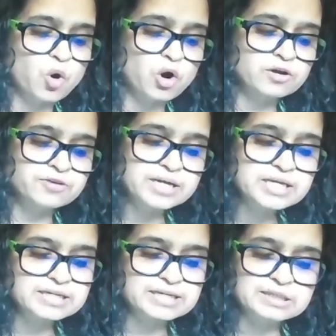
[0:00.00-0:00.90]

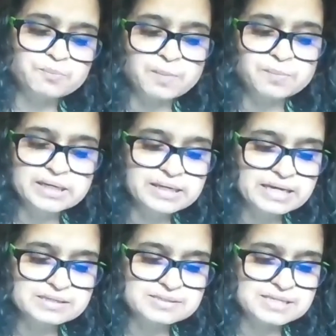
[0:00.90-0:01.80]
already in the public
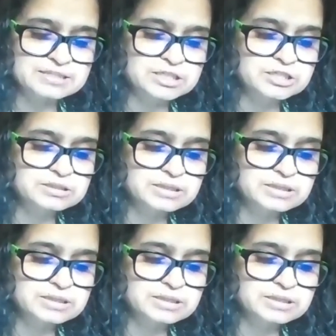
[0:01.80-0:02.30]
gaze and